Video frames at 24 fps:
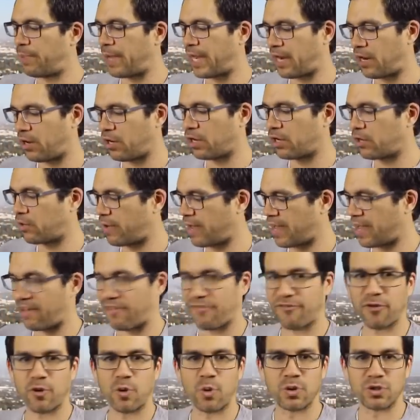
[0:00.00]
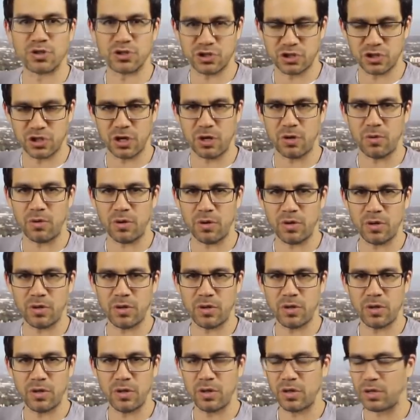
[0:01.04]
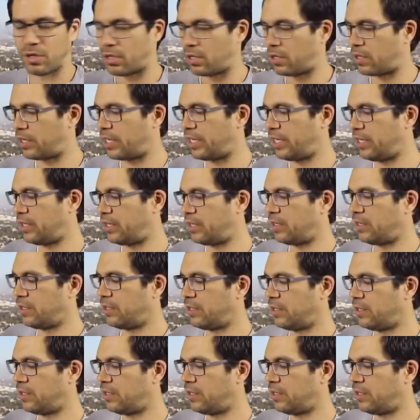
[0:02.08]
paragraph or so, all right?